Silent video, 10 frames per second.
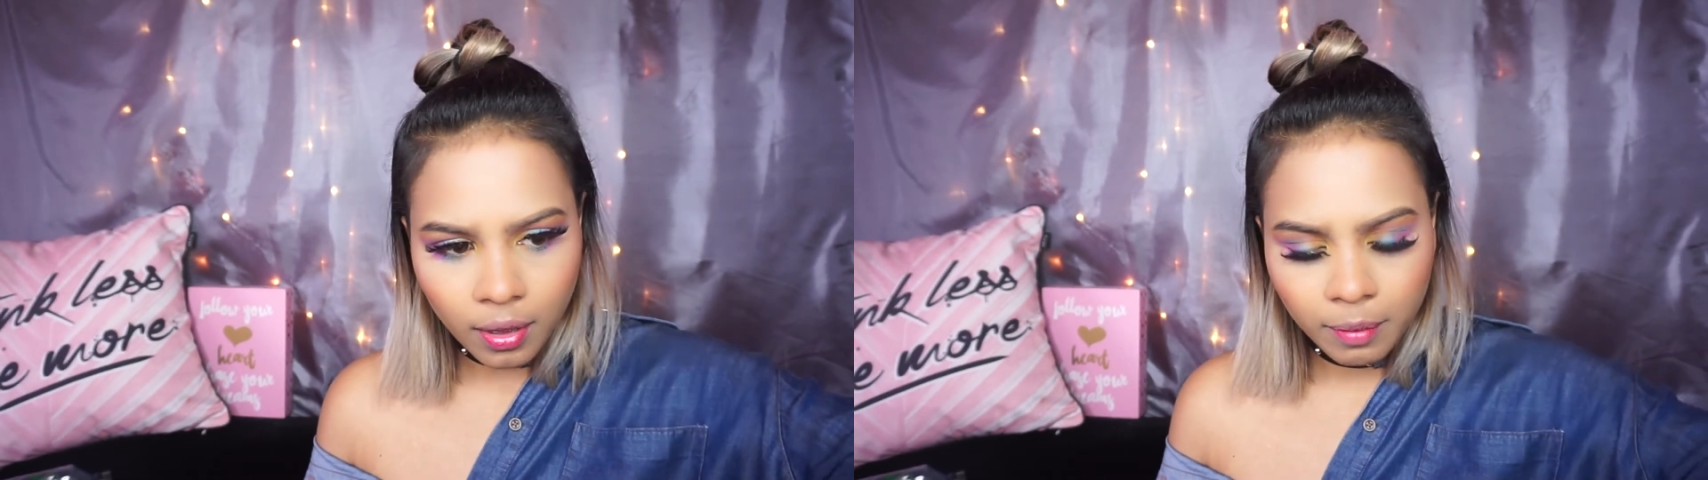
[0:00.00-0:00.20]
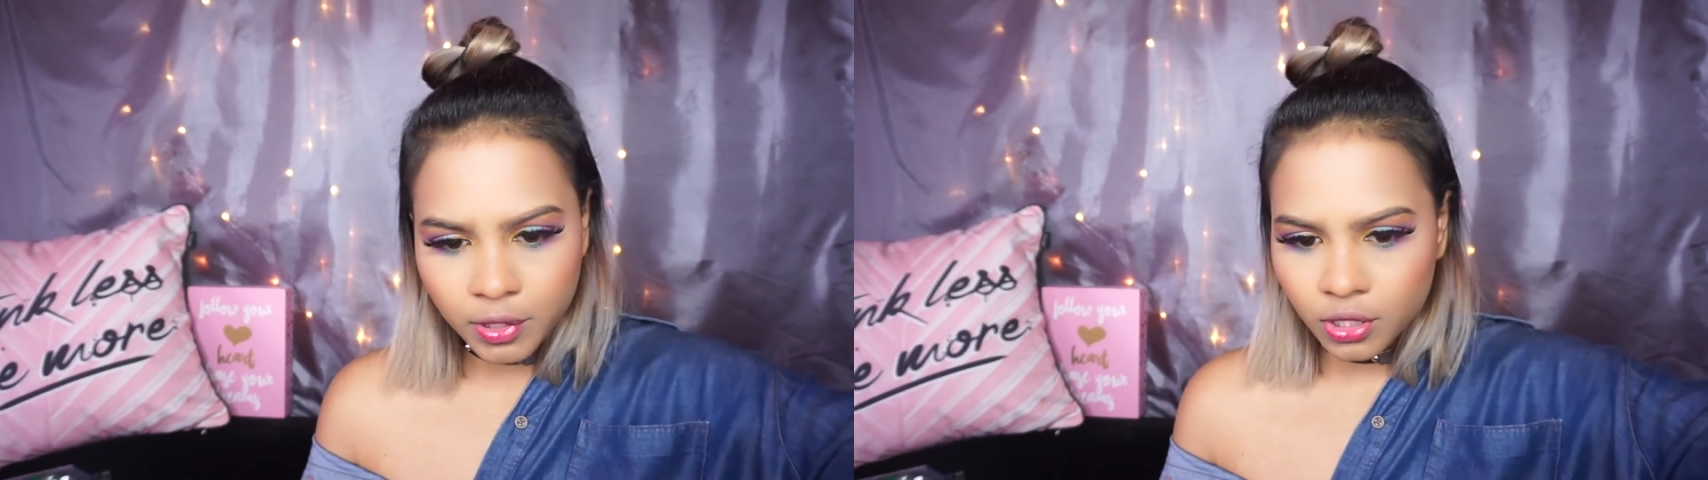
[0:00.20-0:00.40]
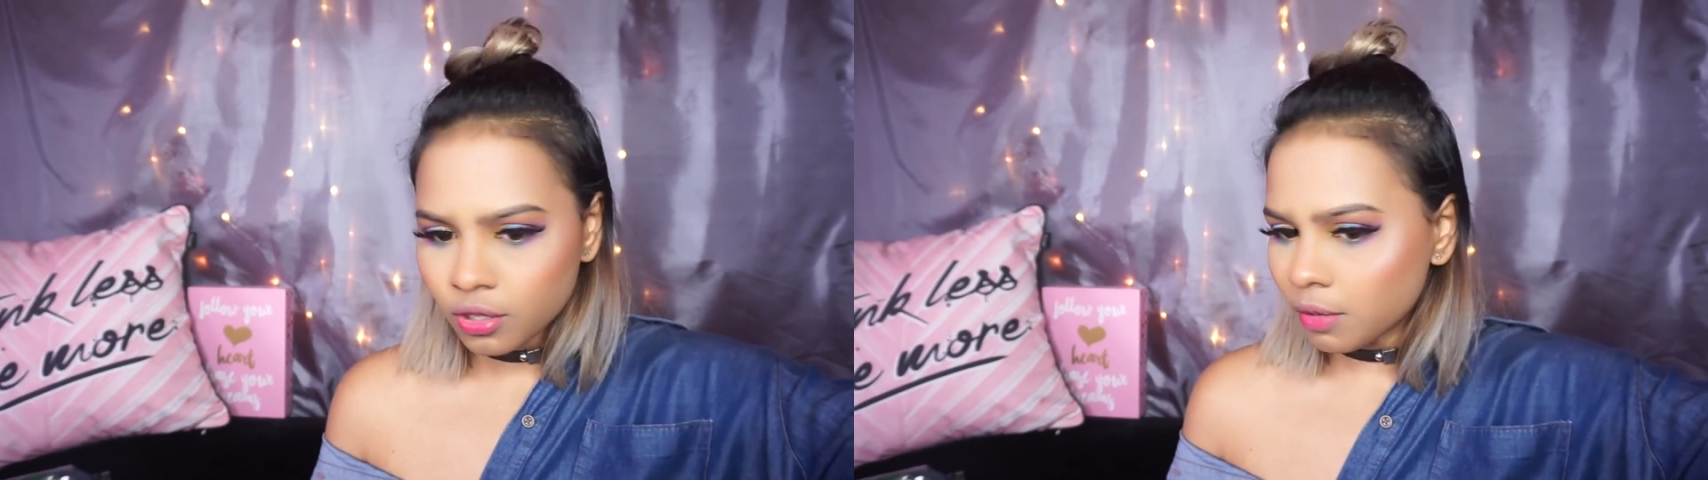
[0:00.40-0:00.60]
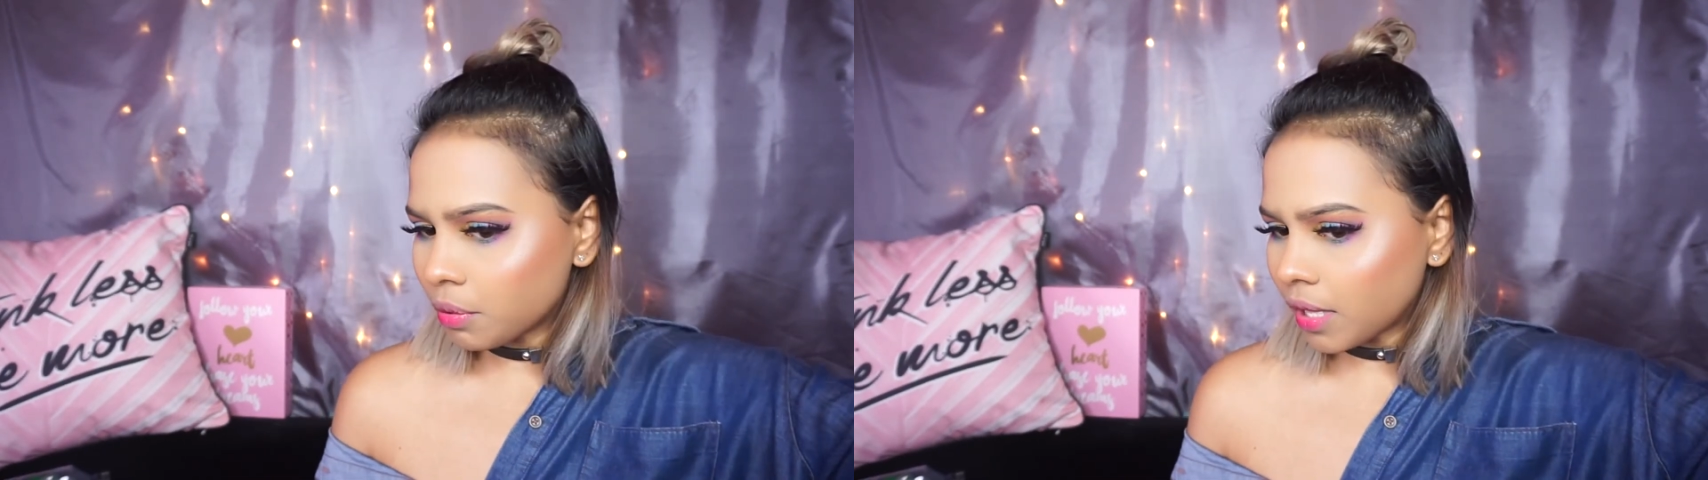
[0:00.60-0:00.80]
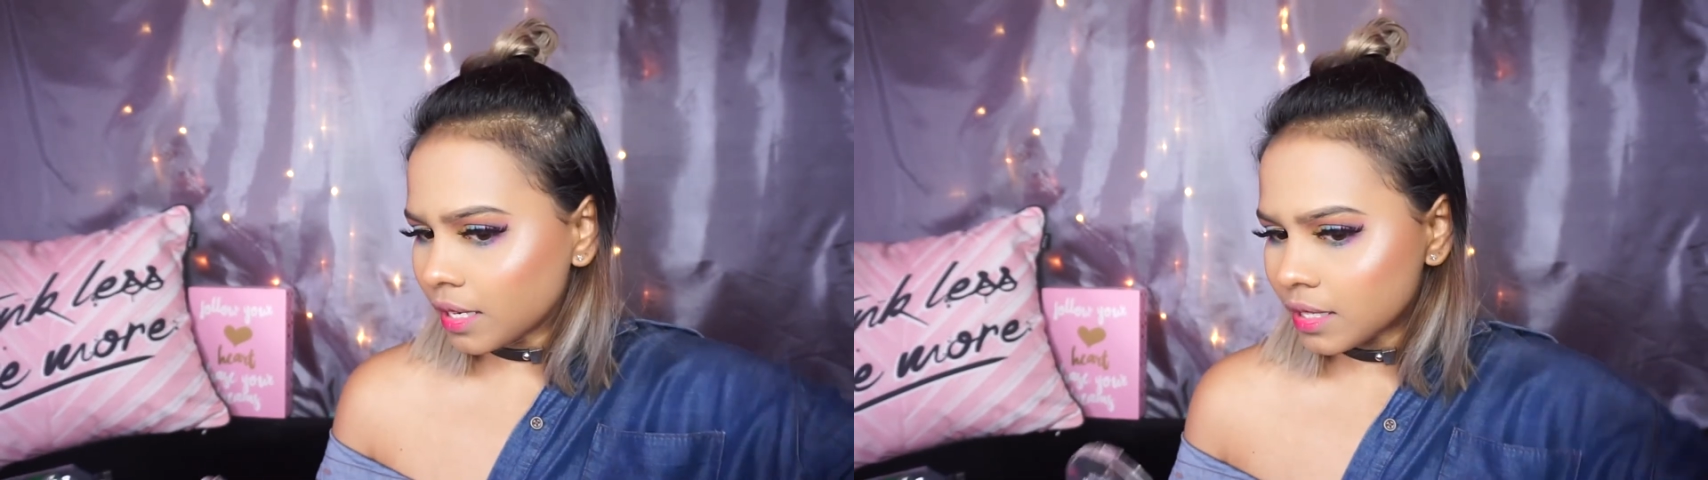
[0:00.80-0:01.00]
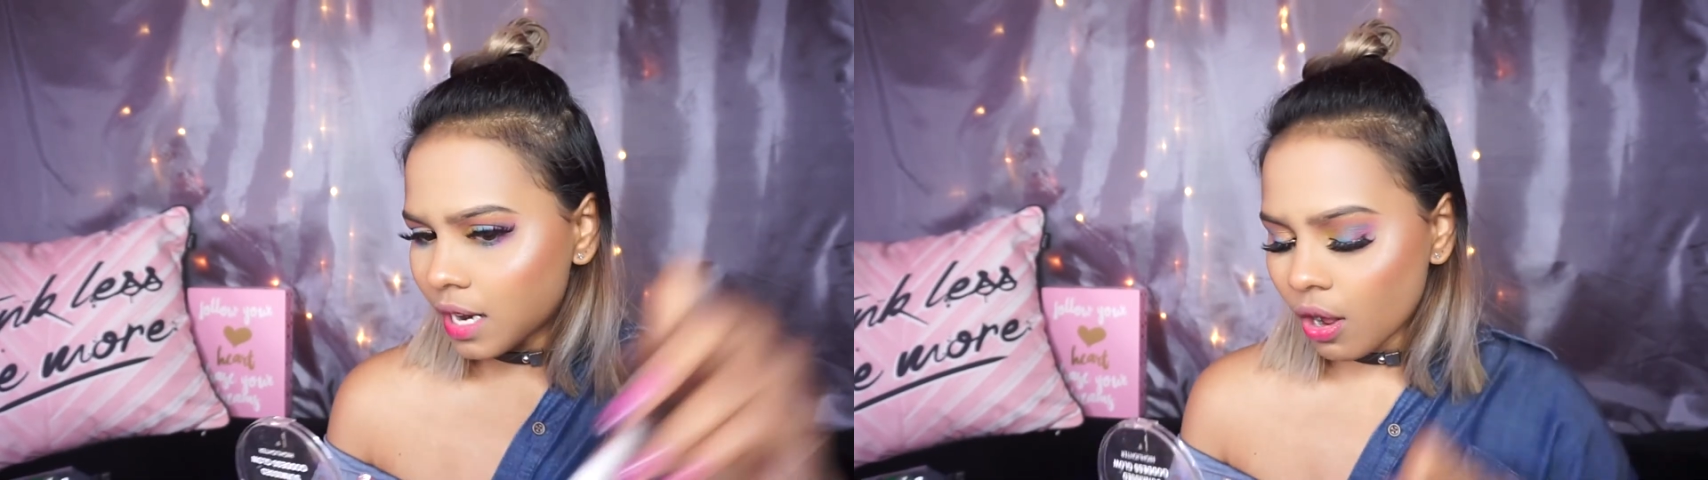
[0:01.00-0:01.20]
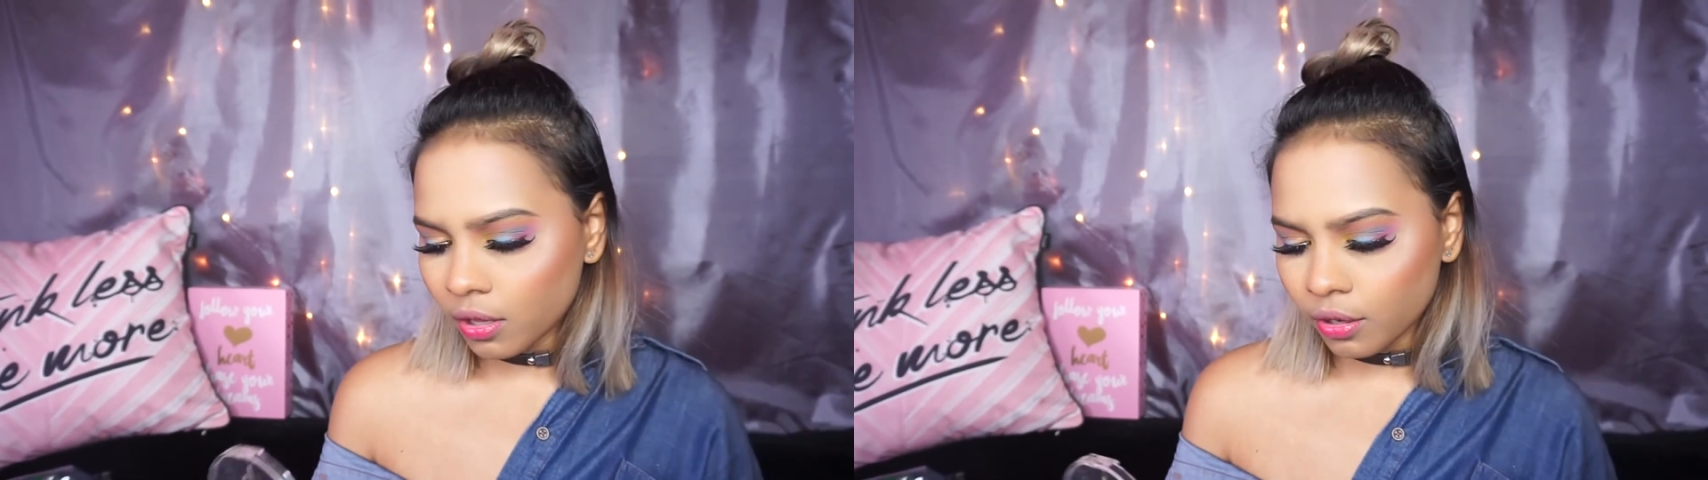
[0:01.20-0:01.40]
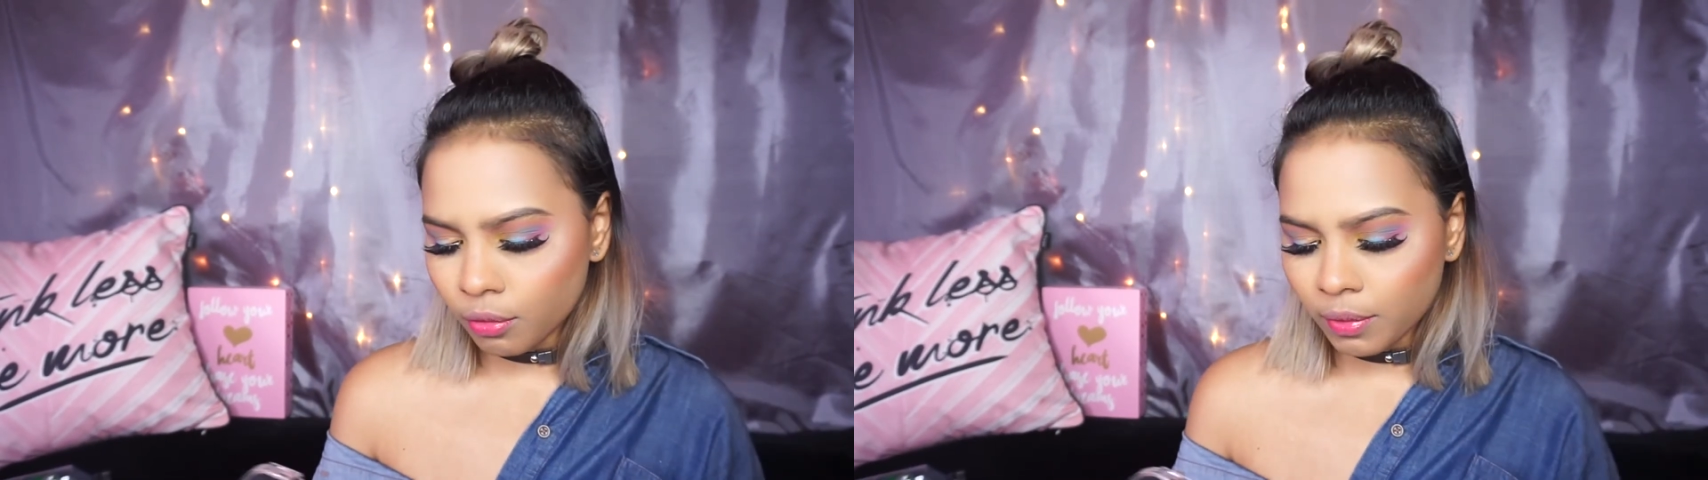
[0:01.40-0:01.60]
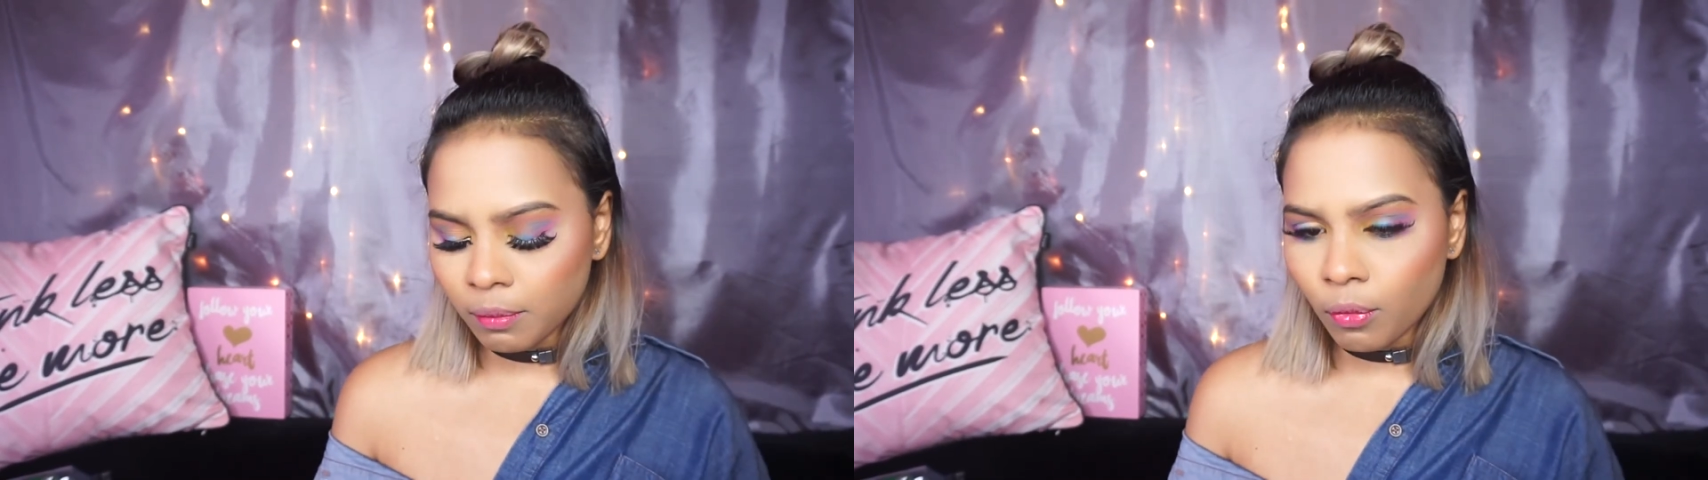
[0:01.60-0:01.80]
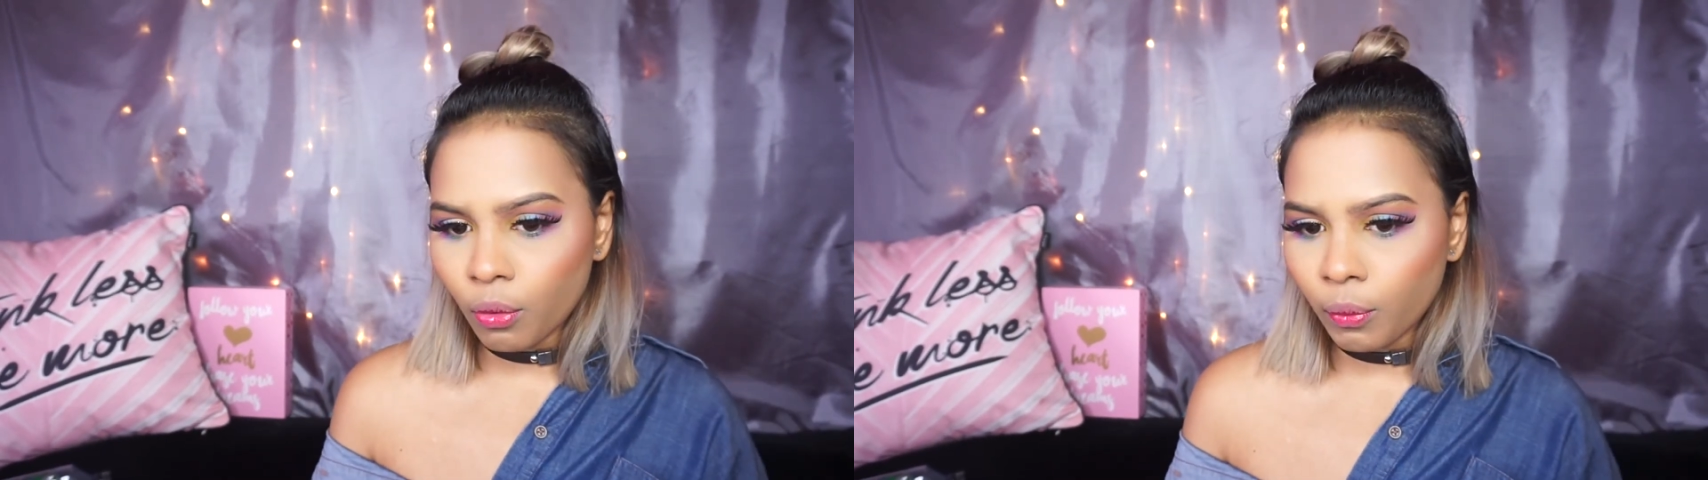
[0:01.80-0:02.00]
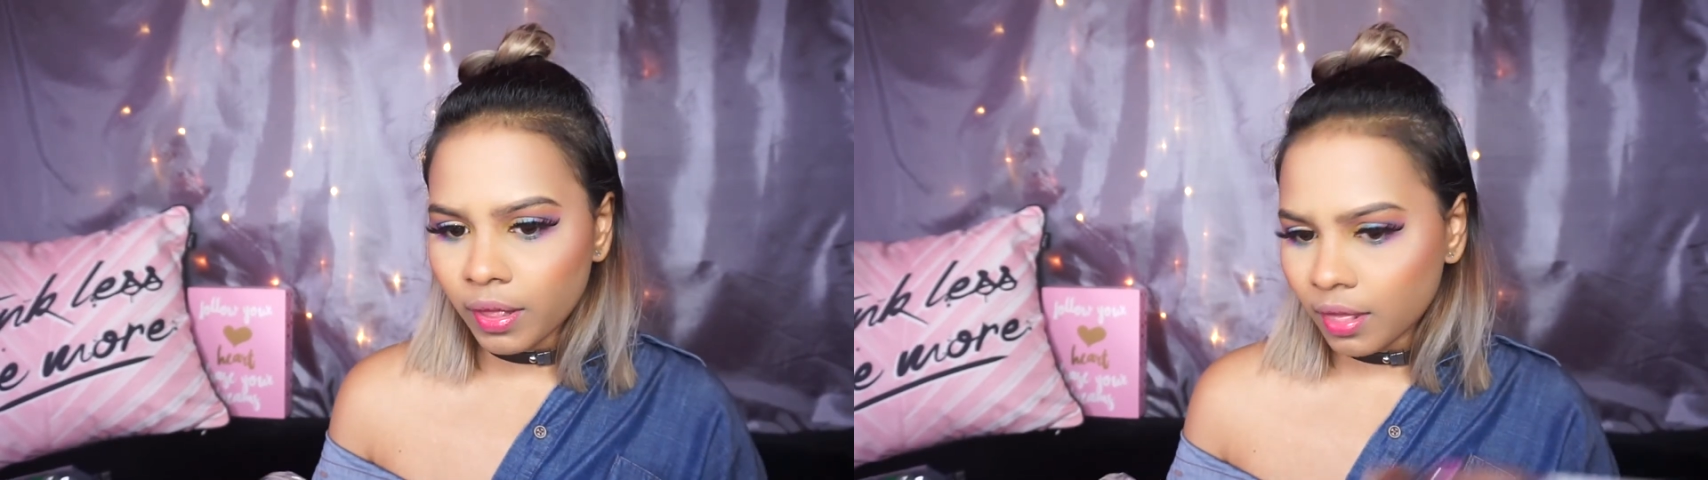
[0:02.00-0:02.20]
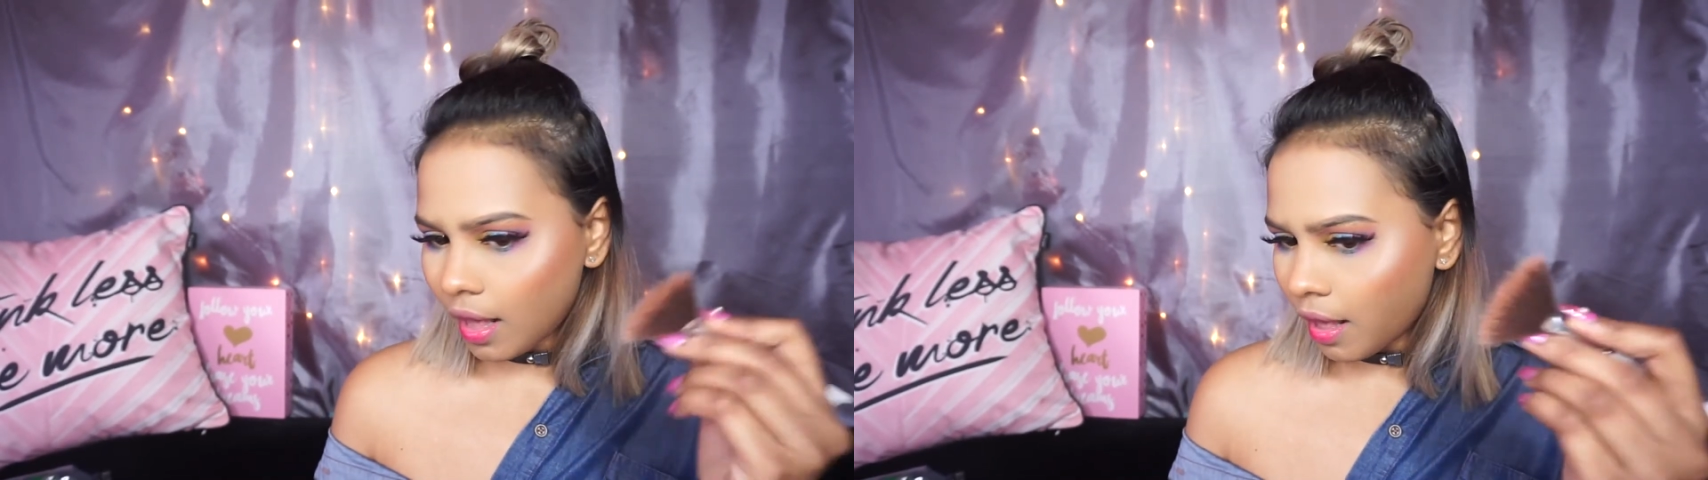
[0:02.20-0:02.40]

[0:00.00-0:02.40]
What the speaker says: I'm just going to blend it out a little bit more with